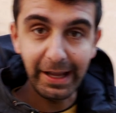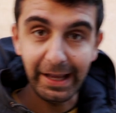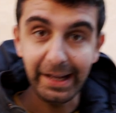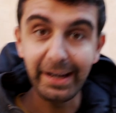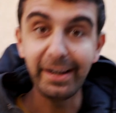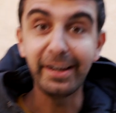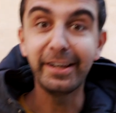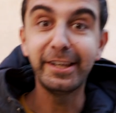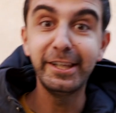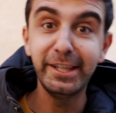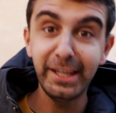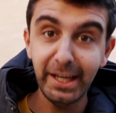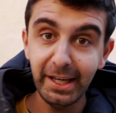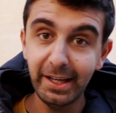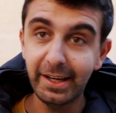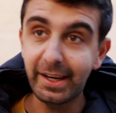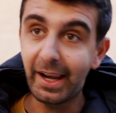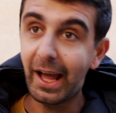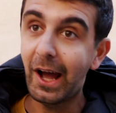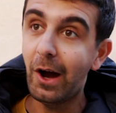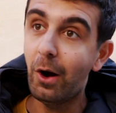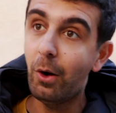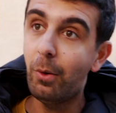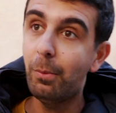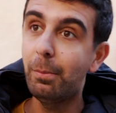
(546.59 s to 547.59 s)
and again
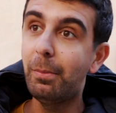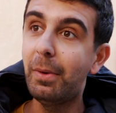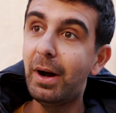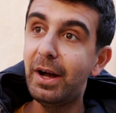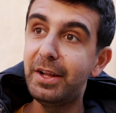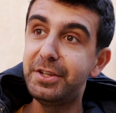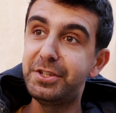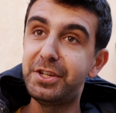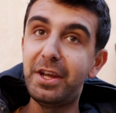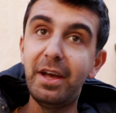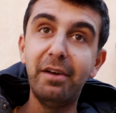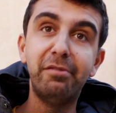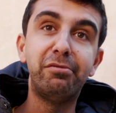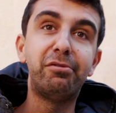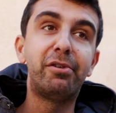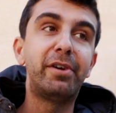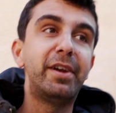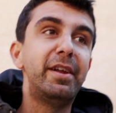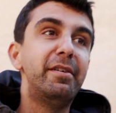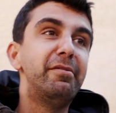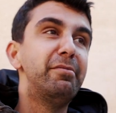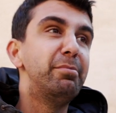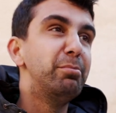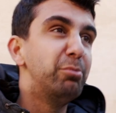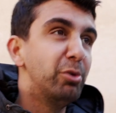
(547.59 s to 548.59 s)
how much effort
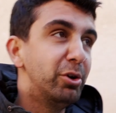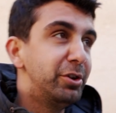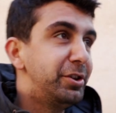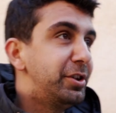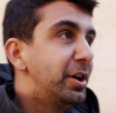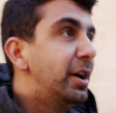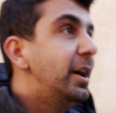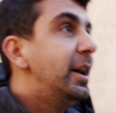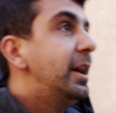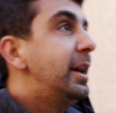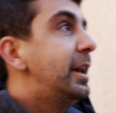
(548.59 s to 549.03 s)
they've put